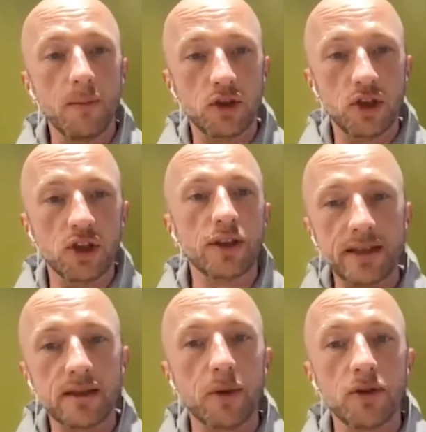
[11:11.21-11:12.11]
Just so
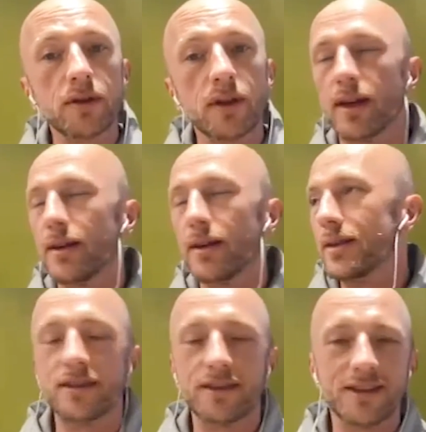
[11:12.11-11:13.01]
that's the most,
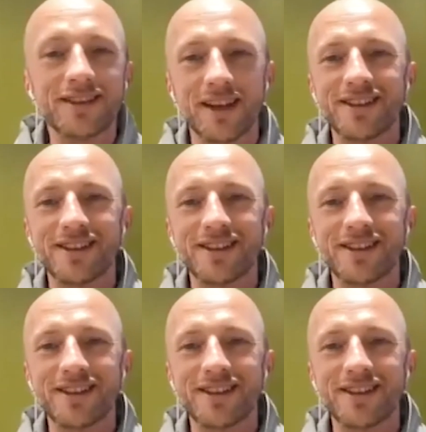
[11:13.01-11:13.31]
it's like a